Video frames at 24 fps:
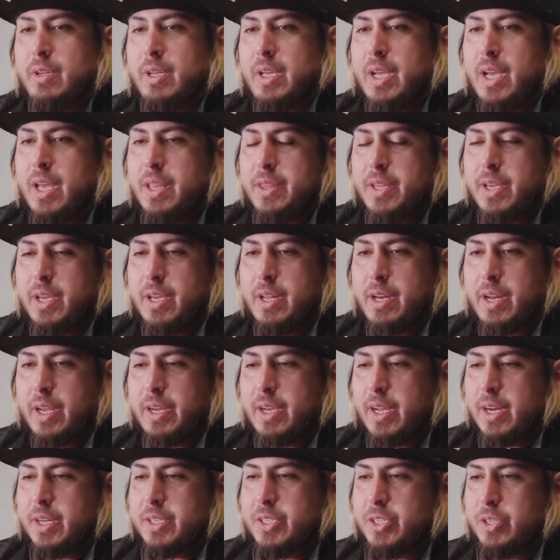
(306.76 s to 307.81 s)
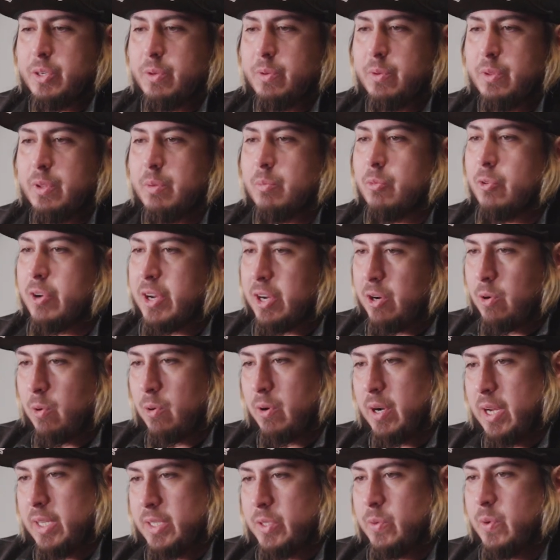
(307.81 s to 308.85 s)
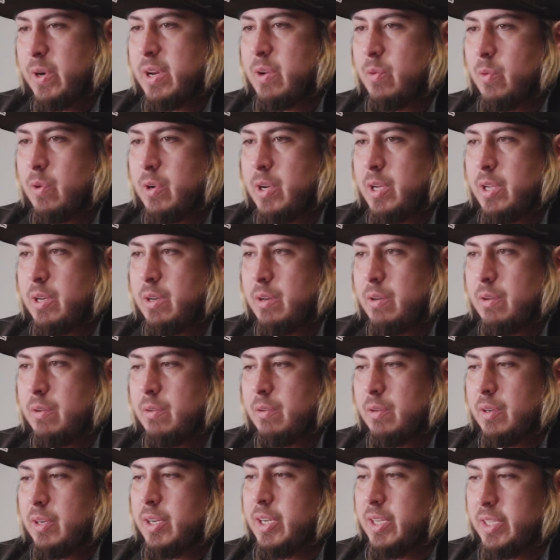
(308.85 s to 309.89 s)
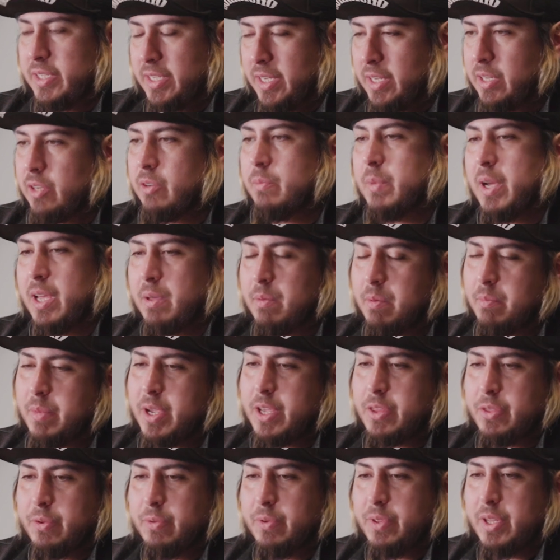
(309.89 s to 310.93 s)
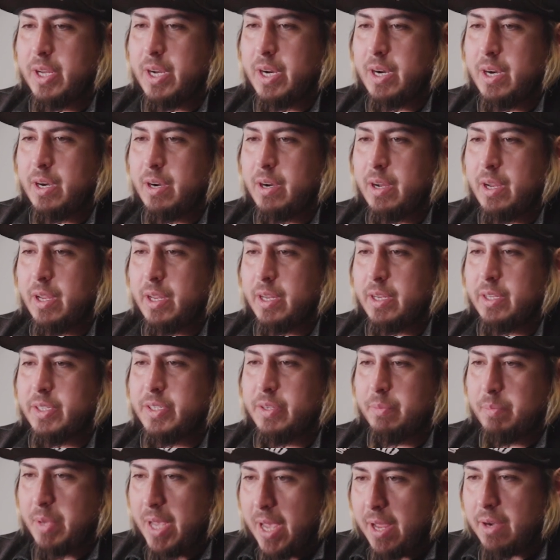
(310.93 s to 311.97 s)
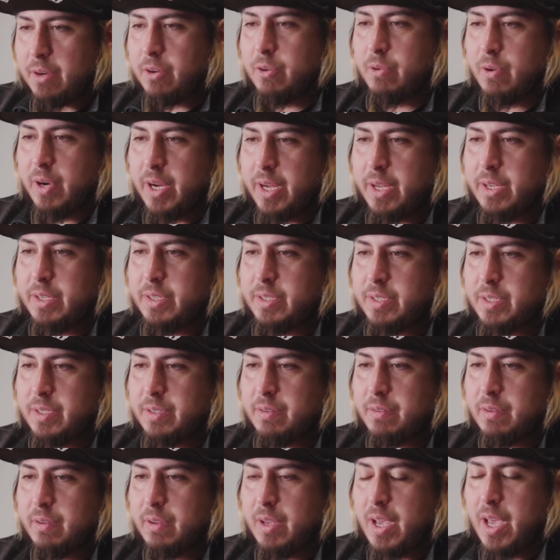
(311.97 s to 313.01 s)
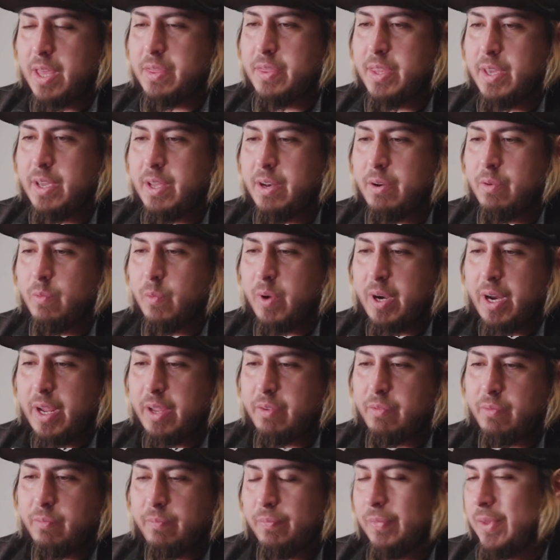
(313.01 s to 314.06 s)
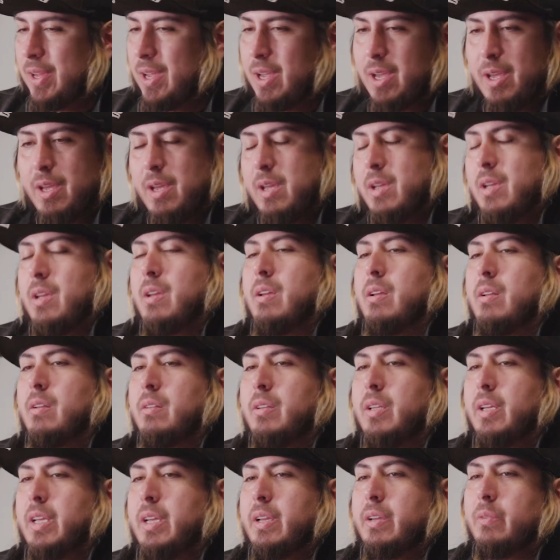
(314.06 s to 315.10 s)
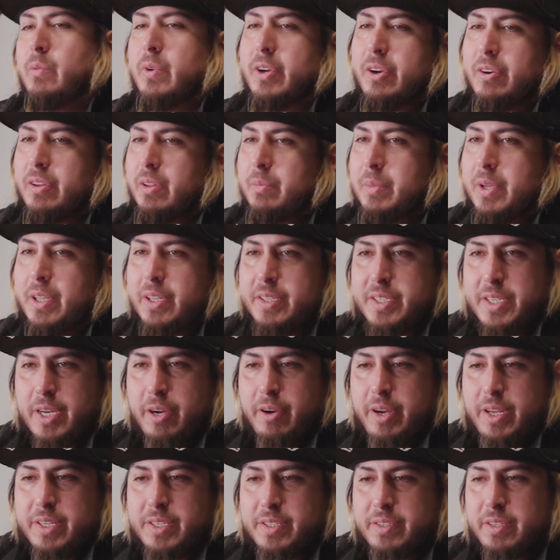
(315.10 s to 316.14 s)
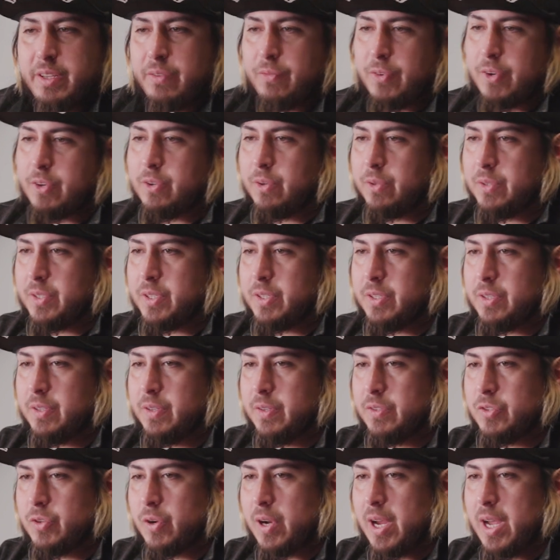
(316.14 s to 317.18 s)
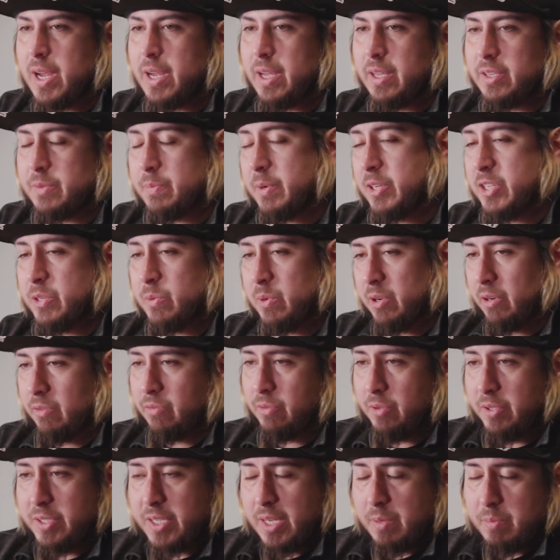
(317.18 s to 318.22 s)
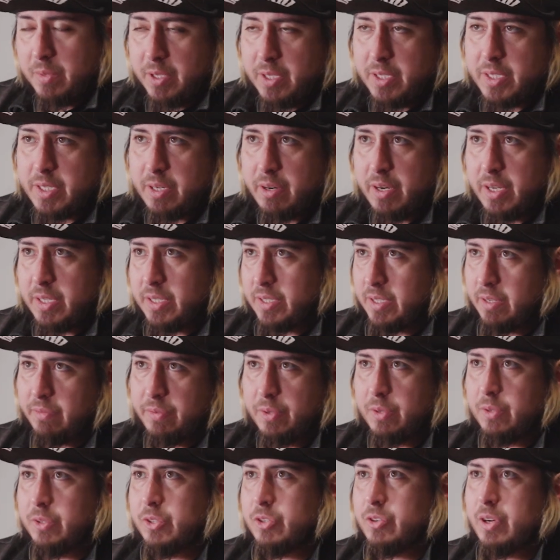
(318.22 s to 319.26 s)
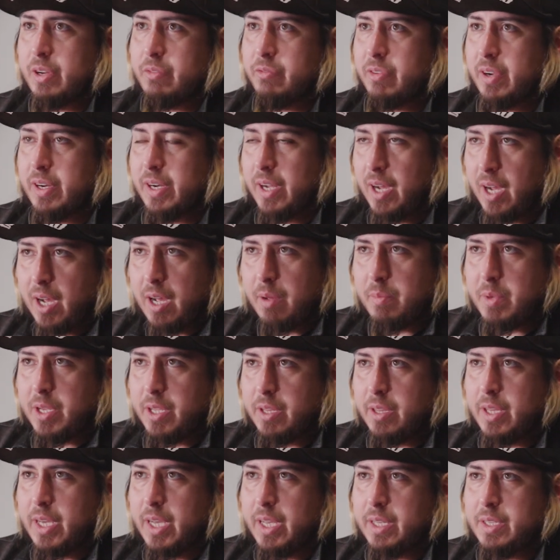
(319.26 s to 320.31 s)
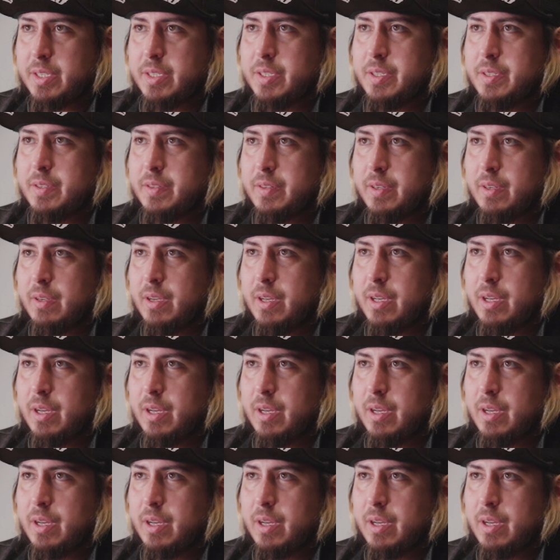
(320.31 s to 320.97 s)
And then I got into the Marine Corps at 21, continued my MMA through there, into Pancrase. And then when you're in the military, it's difficult to try, especially when you're full-time military, it's difficult to try and find a hobby that's